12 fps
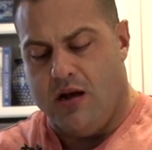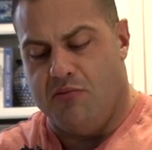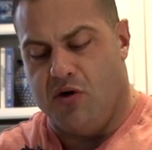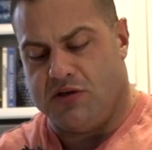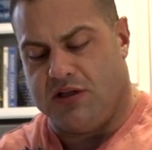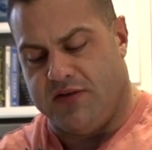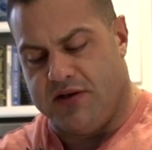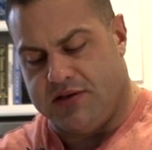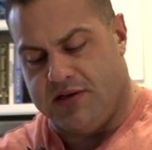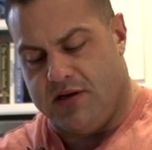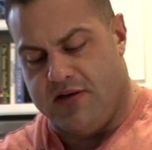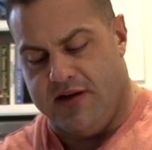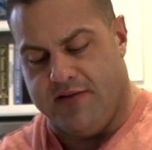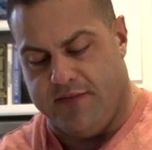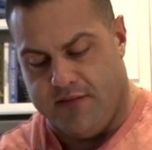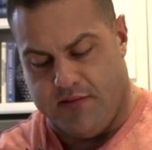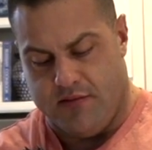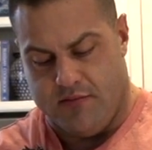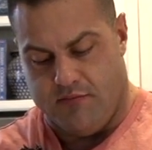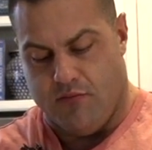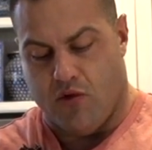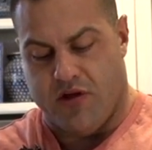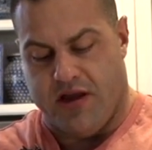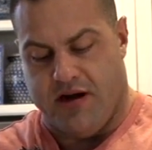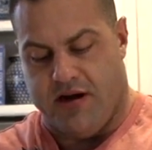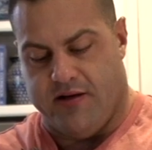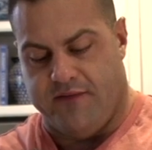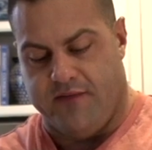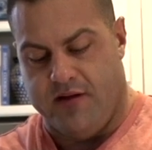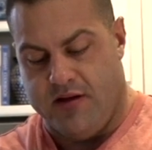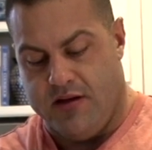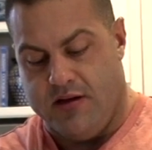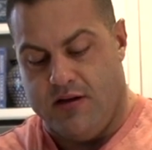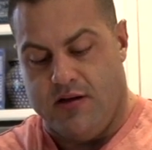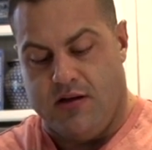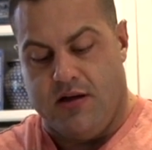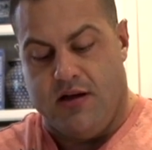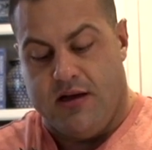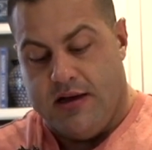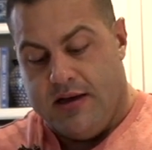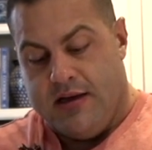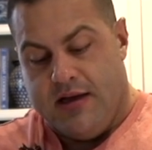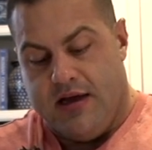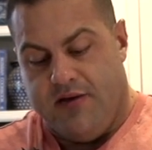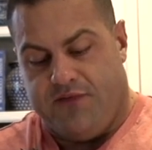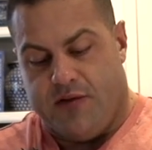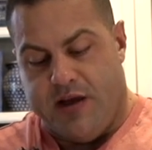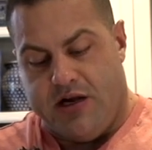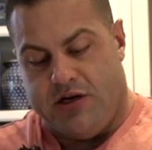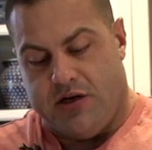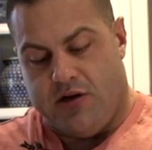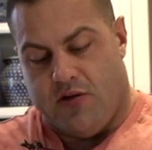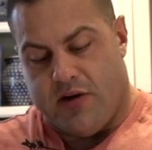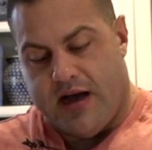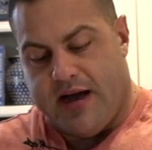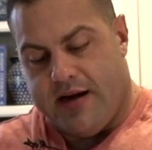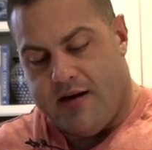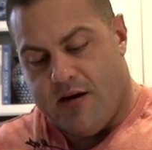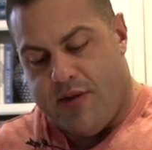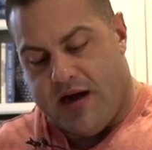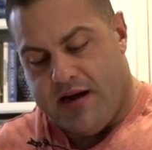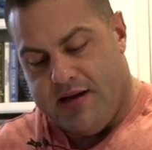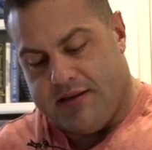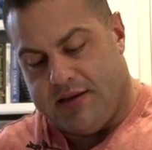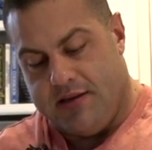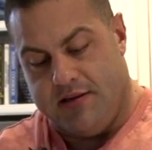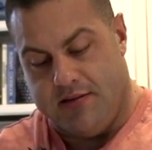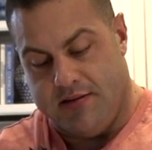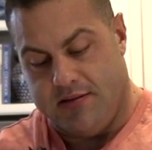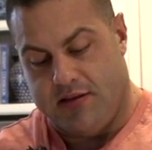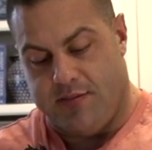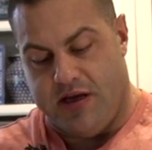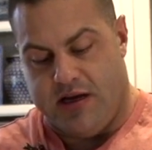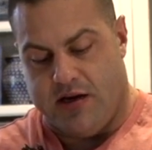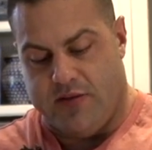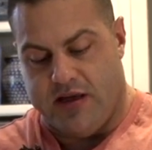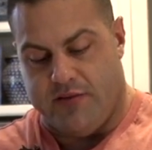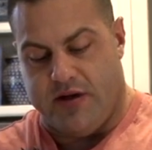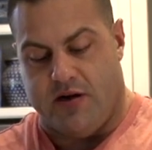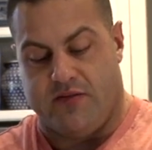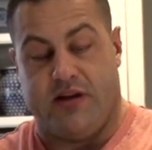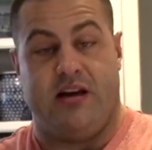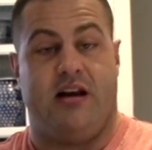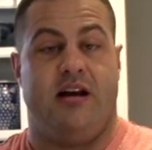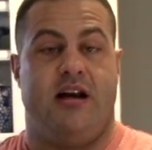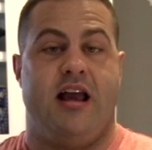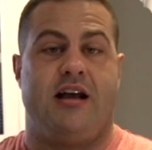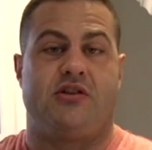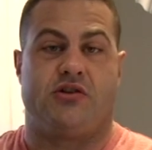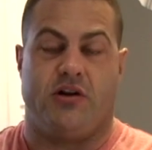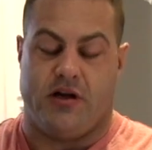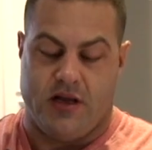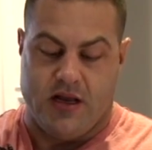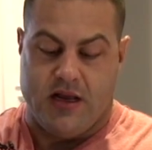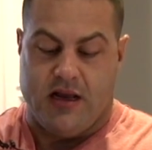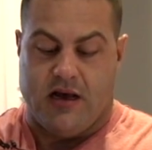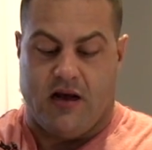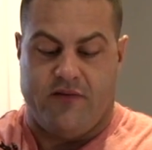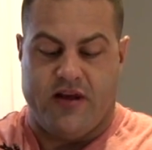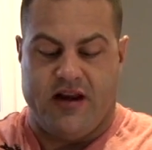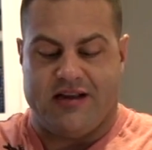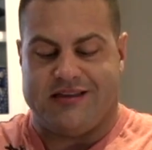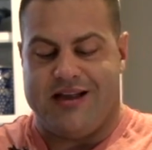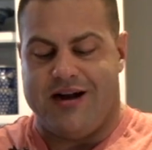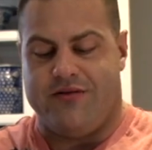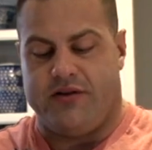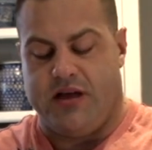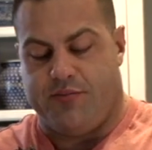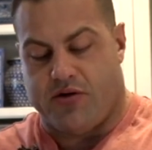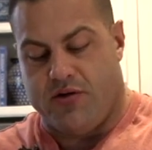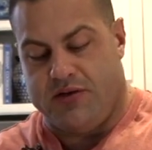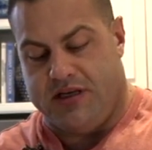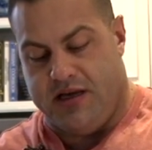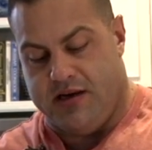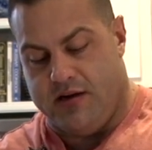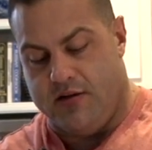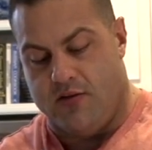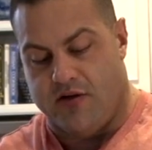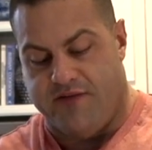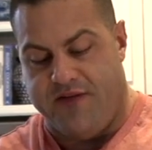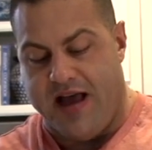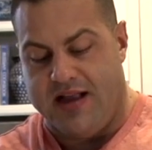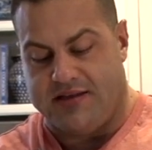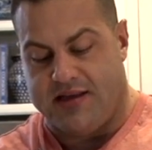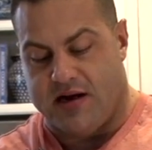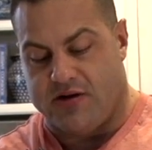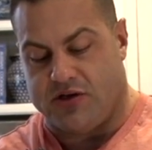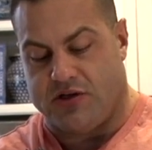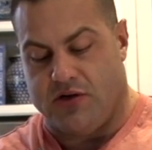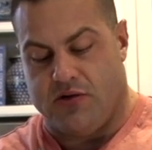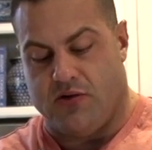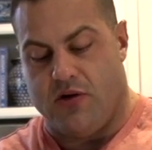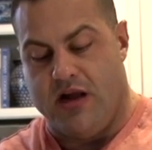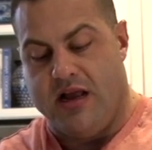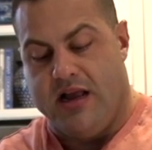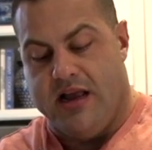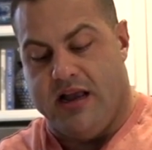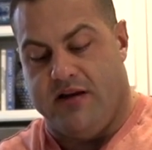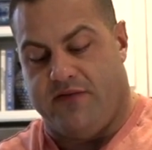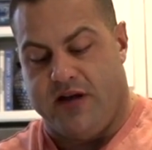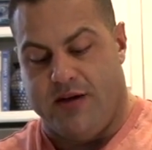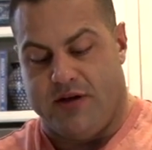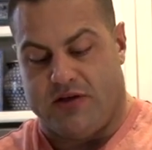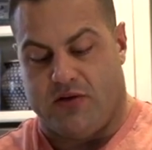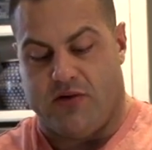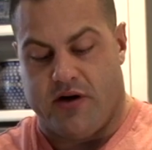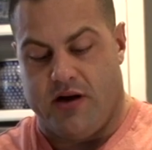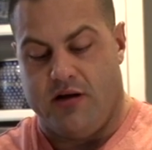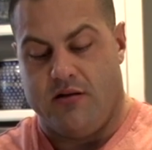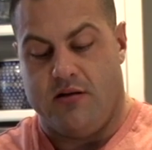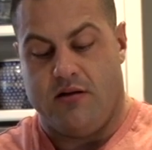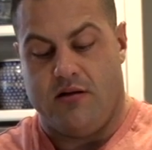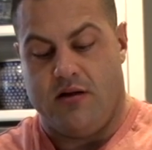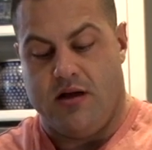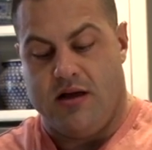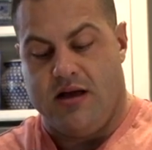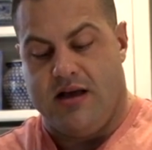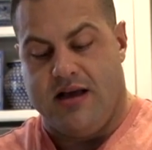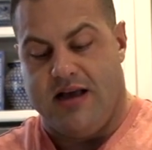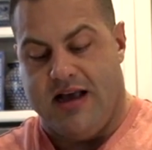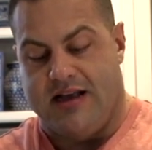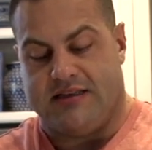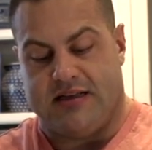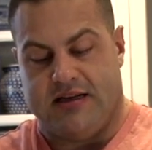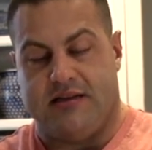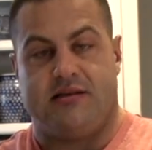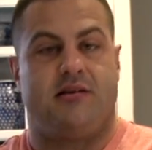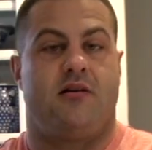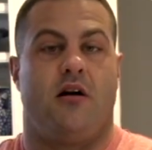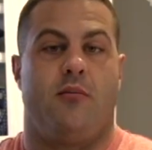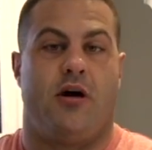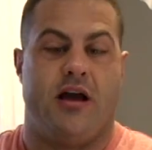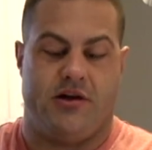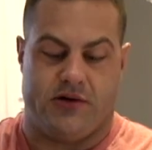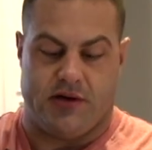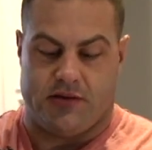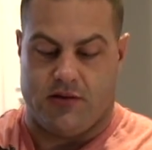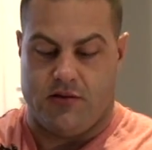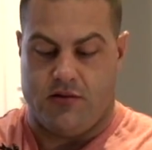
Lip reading: Most of us though have more than enough inflammation going on in our bodies to begin with, and we don't really need any extra of it. And it's not really protein or fats that are so inflammatory as it is the carbohydrates,